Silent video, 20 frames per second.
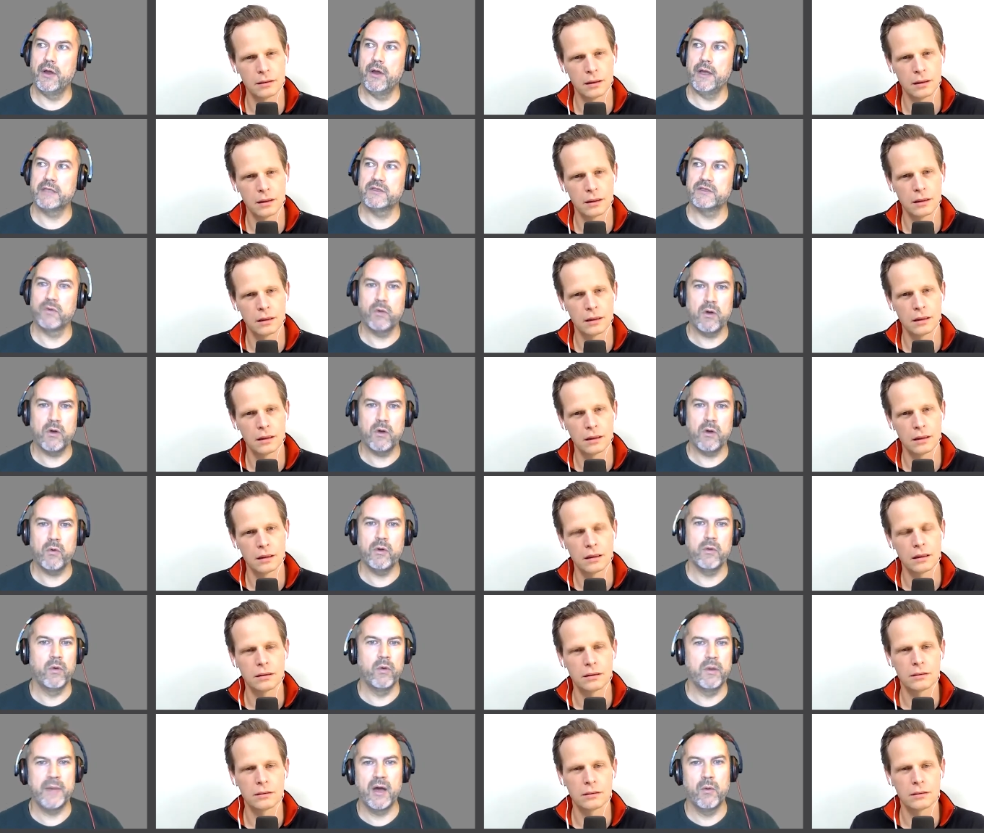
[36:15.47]
Speaker 1: it's not all,
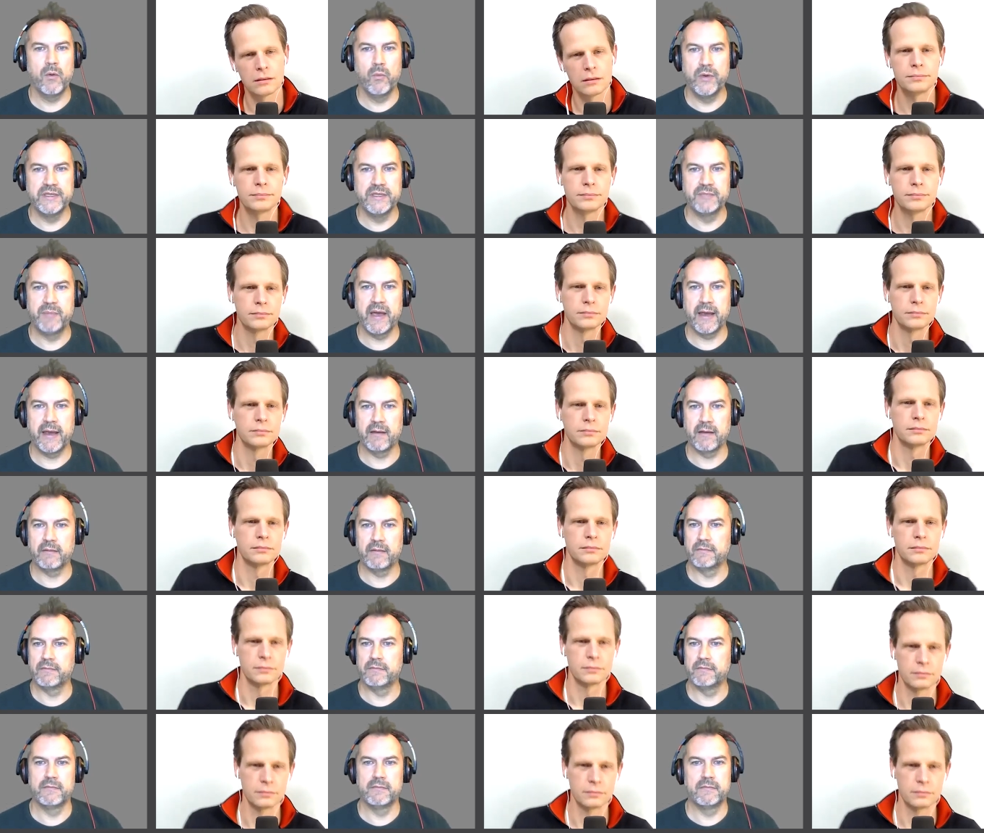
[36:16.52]
all about whiz-bang,
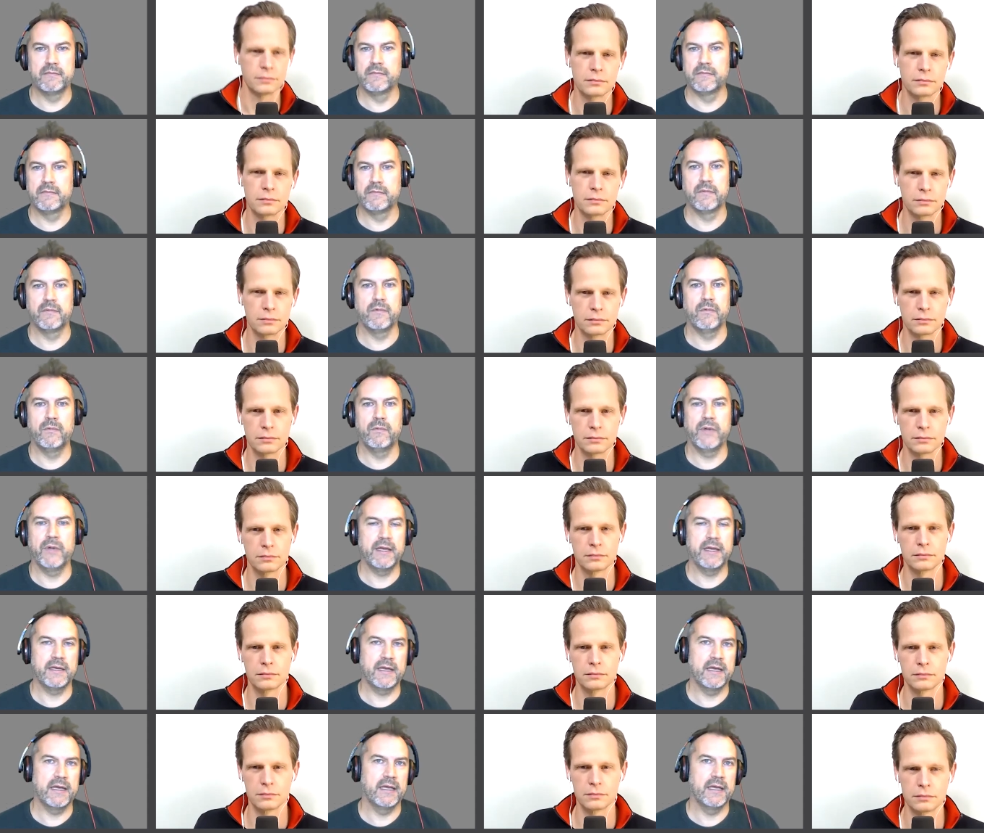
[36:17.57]

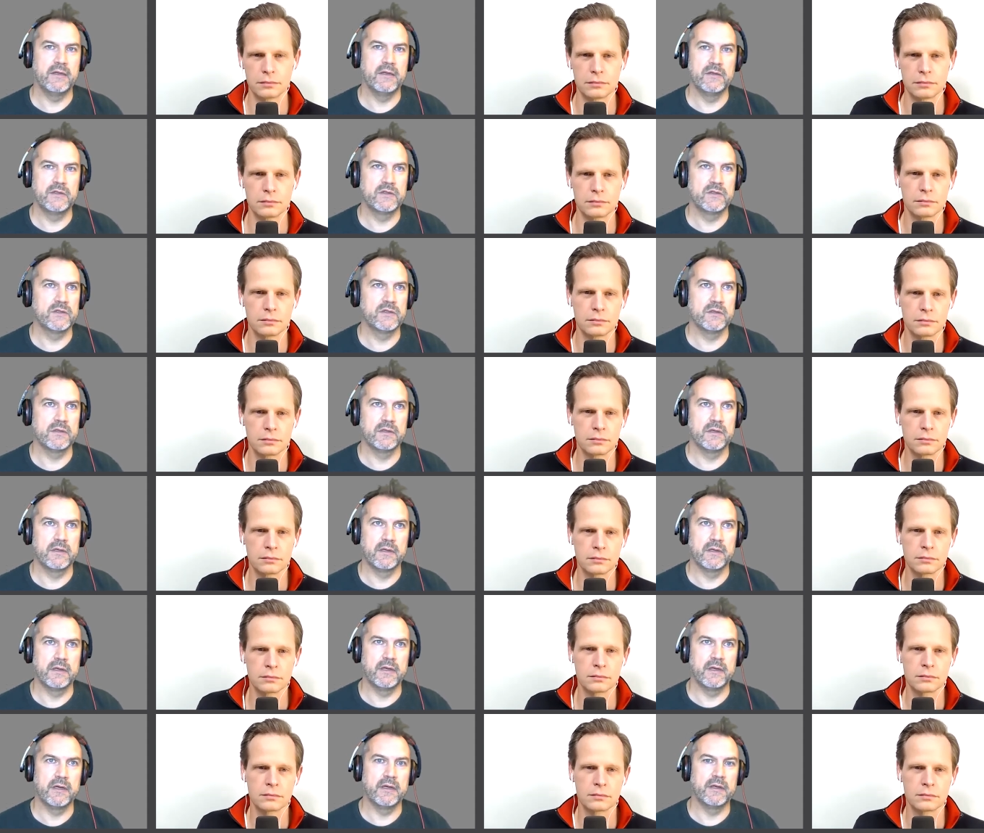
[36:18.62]
weird kids,
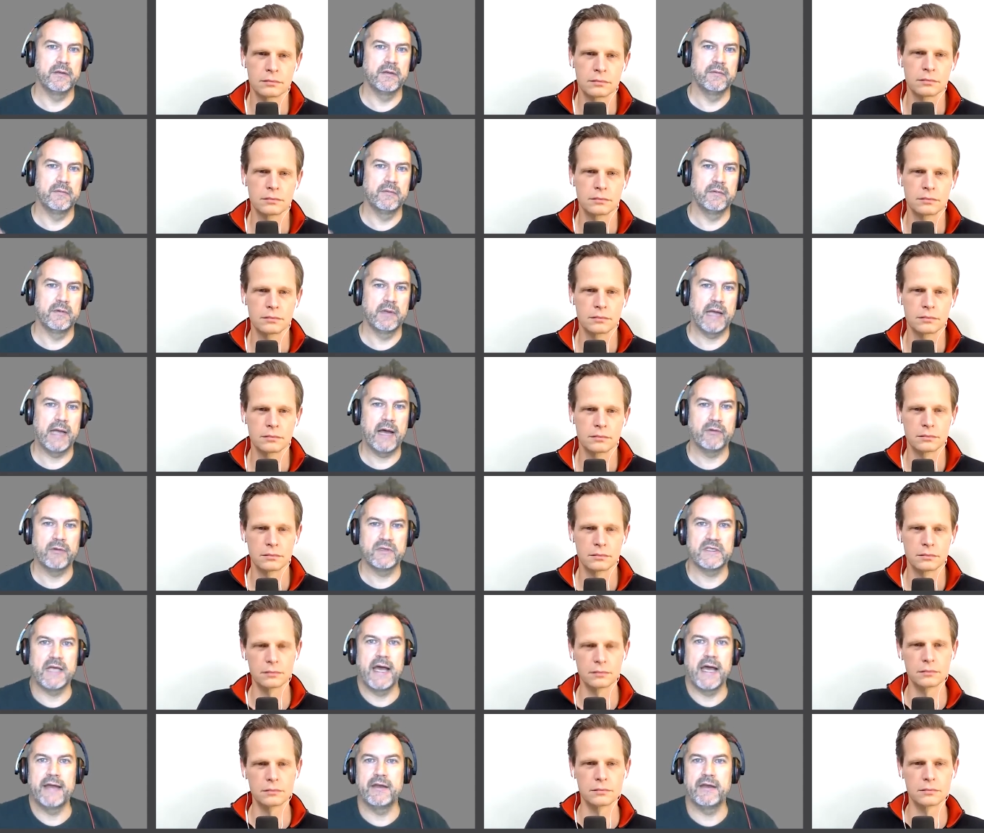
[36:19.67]
uh,
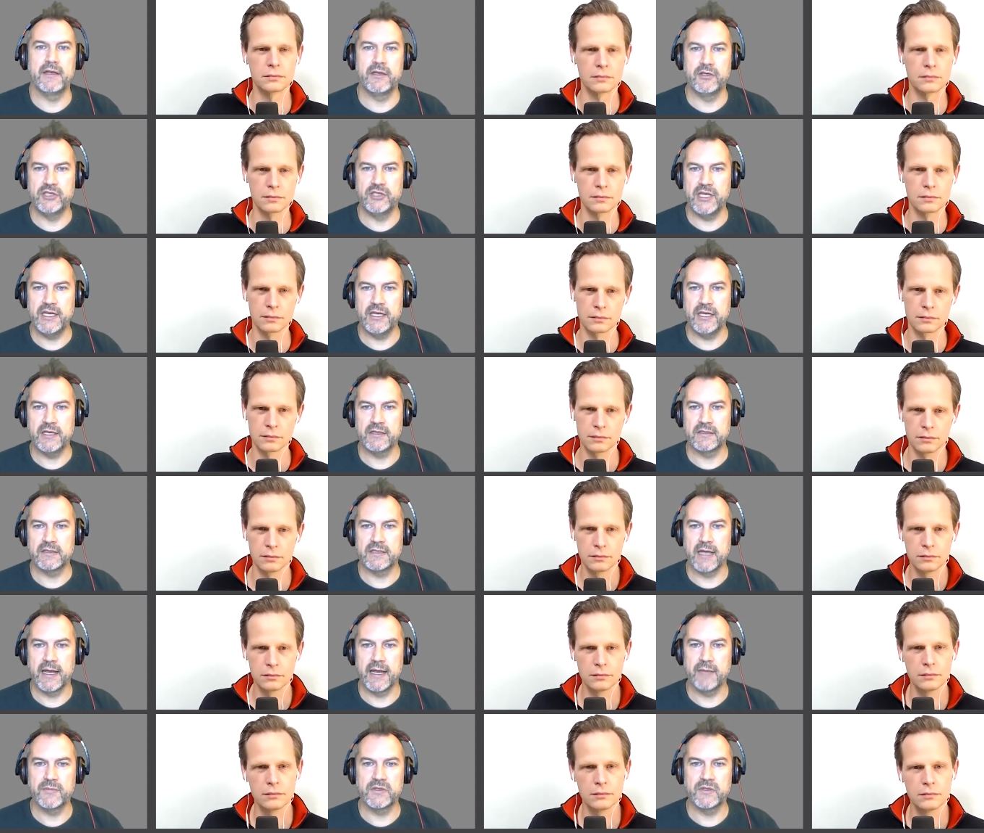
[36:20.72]
outsider genius
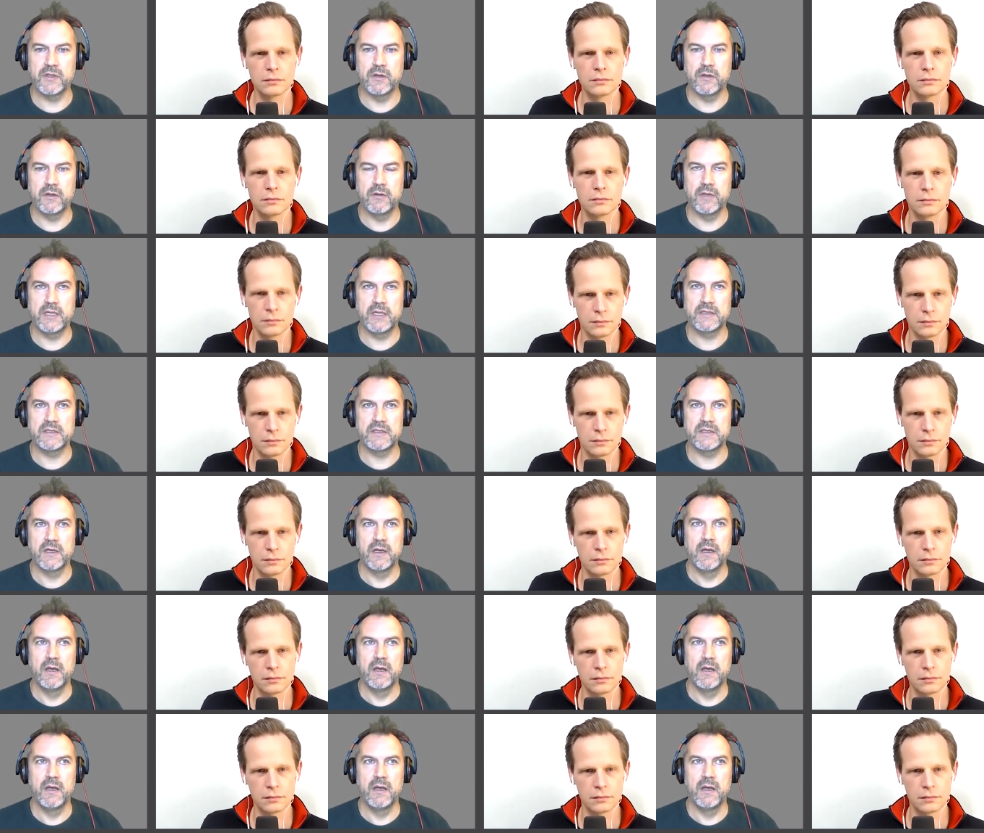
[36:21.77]
types, you know, it's,